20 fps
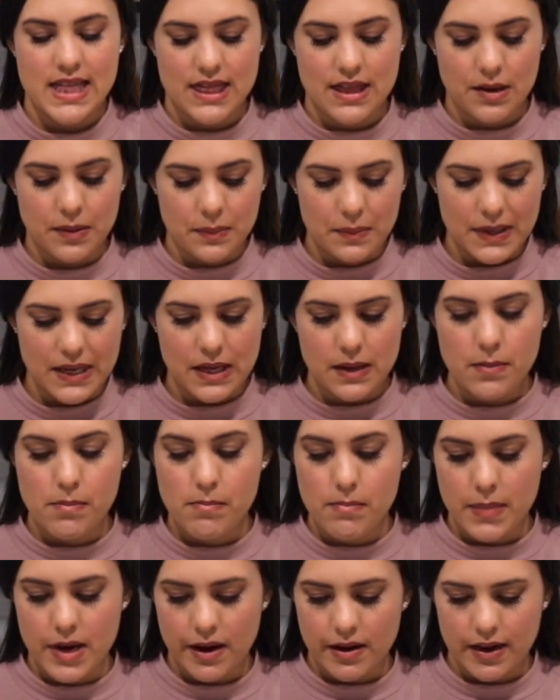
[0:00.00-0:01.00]
the meat
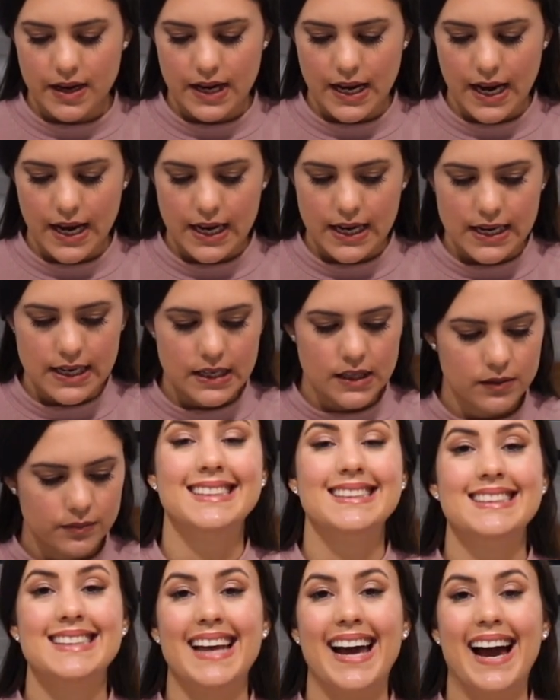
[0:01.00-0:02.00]
marinated.
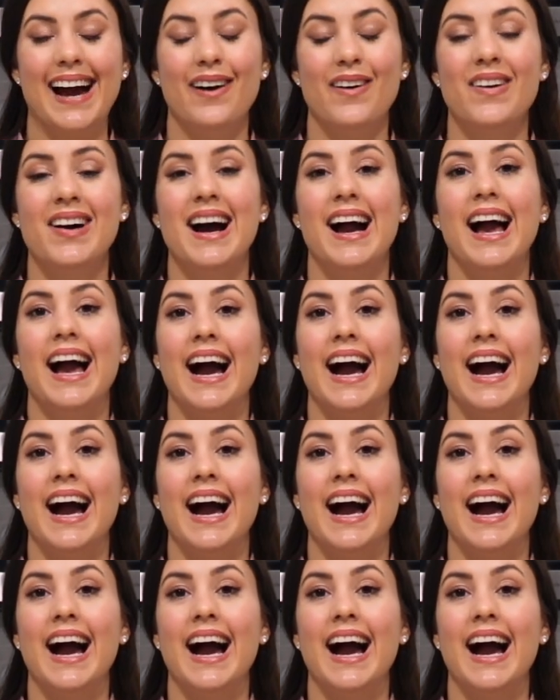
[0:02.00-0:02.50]
Now,